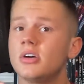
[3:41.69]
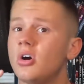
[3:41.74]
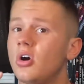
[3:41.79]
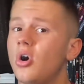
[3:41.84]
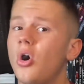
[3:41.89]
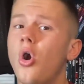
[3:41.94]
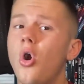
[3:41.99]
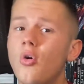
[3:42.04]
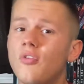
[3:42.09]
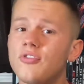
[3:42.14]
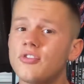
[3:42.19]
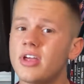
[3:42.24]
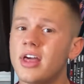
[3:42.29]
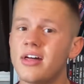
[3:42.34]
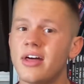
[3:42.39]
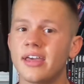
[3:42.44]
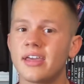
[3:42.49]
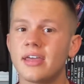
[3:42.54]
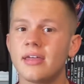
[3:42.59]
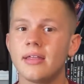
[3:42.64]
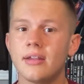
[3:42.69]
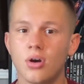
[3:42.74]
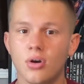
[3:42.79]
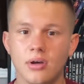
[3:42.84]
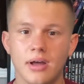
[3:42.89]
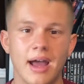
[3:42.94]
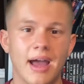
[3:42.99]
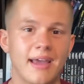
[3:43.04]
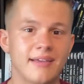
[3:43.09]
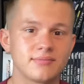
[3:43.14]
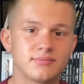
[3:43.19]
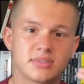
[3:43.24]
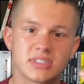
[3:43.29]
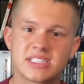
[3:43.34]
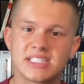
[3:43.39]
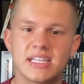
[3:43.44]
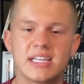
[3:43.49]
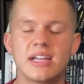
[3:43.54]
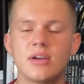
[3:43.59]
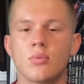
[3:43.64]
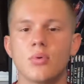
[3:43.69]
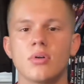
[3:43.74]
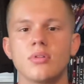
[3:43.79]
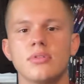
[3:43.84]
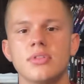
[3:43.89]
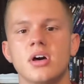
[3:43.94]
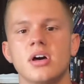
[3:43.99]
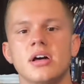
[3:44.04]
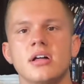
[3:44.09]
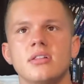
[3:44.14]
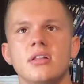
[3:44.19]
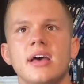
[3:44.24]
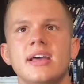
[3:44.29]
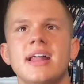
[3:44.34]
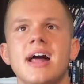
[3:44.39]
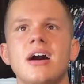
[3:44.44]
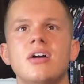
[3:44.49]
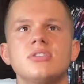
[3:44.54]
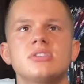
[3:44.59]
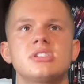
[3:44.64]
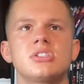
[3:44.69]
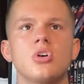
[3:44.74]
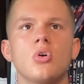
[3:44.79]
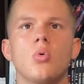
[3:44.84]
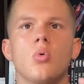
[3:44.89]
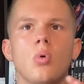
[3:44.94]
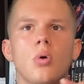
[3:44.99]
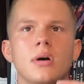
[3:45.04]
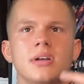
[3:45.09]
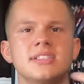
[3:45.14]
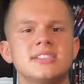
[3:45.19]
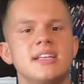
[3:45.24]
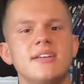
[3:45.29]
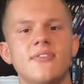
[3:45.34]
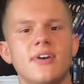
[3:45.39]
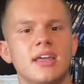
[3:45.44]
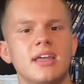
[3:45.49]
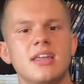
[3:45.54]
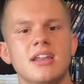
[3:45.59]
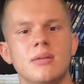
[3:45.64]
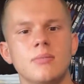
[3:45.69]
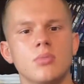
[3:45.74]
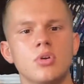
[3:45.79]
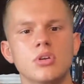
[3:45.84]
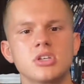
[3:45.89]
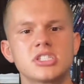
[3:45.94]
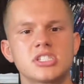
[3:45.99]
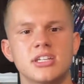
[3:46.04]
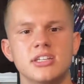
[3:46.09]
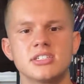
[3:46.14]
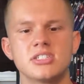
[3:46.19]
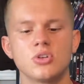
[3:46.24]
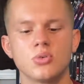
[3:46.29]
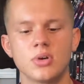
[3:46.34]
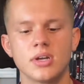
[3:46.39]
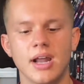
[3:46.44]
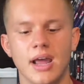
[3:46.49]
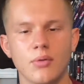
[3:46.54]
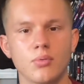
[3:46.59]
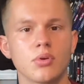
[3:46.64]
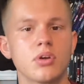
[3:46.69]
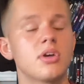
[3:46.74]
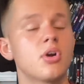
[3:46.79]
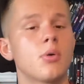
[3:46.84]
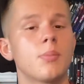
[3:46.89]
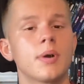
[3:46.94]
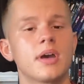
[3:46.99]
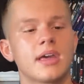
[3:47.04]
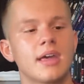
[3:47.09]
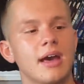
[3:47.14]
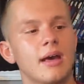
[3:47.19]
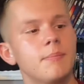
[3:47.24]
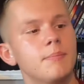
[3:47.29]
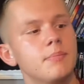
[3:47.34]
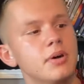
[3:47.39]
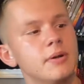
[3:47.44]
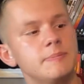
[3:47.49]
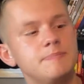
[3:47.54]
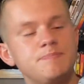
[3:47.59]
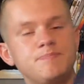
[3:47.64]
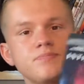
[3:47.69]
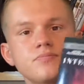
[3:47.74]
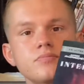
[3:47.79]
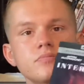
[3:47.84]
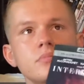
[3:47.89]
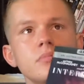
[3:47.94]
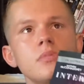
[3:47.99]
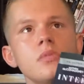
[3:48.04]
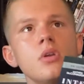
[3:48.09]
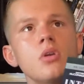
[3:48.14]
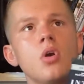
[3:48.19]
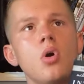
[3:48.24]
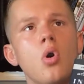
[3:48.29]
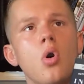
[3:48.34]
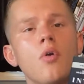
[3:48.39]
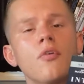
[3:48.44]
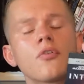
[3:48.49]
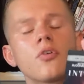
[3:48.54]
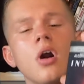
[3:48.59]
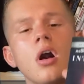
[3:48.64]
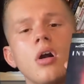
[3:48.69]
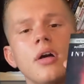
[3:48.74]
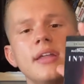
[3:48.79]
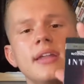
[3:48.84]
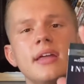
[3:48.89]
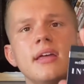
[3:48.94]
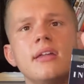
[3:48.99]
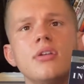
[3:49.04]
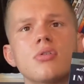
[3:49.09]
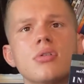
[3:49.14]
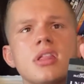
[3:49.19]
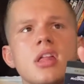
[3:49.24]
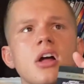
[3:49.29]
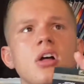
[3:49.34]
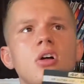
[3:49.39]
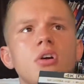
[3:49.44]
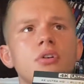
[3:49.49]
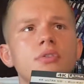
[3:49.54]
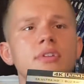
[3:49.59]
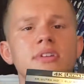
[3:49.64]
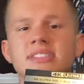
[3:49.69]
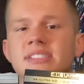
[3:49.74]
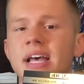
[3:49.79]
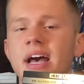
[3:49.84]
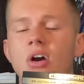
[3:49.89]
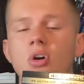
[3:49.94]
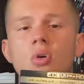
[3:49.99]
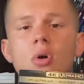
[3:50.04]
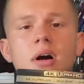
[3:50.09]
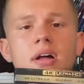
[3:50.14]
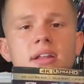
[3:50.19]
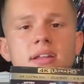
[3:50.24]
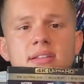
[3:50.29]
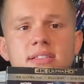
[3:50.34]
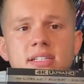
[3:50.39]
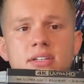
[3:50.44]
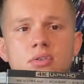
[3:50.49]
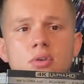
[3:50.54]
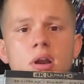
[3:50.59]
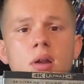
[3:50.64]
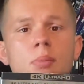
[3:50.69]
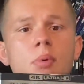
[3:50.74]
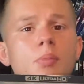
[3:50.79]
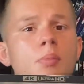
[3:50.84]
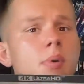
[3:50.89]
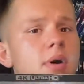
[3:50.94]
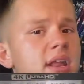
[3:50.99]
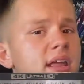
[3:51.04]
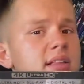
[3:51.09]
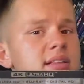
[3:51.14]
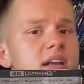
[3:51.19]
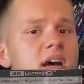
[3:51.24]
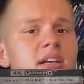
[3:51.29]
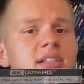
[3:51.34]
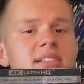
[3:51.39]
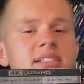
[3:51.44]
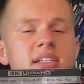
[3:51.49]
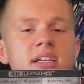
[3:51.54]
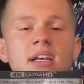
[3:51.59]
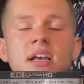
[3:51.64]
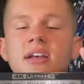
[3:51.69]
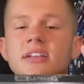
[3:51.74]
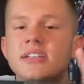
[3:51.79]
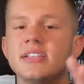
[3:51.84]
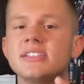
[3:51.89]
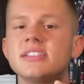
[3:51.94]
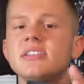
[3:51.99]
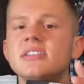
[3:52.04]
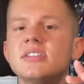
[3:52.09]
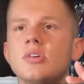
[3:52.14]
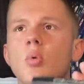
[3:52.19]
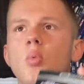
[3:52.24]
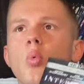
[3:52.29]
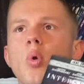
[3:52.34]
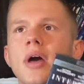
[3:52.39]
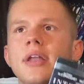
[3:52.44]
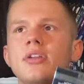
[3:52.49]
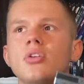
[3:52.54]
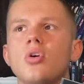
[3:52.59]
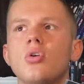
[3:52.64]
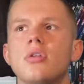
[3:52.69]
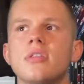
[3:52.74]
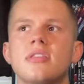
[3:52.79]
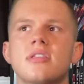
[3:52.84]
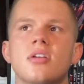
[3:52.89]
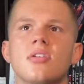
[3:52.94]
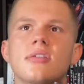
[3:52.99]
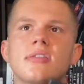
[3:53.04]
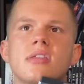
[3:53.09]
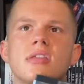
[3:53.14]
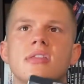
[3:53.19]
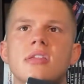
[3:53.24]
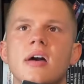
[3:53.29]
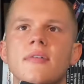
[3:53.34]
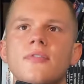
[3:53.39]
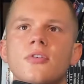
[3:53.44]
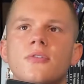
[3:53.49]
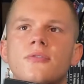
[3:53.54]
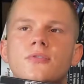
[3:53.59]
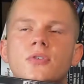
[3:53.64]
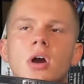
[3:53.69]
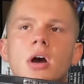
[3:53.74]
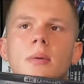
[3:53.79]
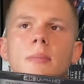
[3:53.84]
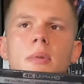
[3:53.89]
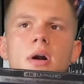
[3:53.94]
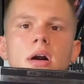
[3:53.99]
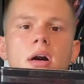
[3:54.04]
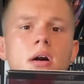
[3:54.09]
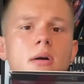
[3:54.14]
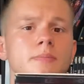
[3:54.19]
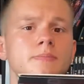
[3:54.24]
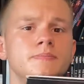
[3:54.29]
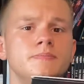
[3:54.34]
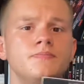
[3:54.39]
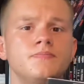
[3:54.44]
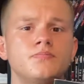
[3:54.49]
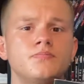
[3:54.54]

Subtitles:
Hopefully I like it. I've seen it with Lighthouse, so let's see if I can get immersed into it. I really hope I can, but overall, in Interstellar, the sound quality is incredible, but this is when Nolan starts to suffer from,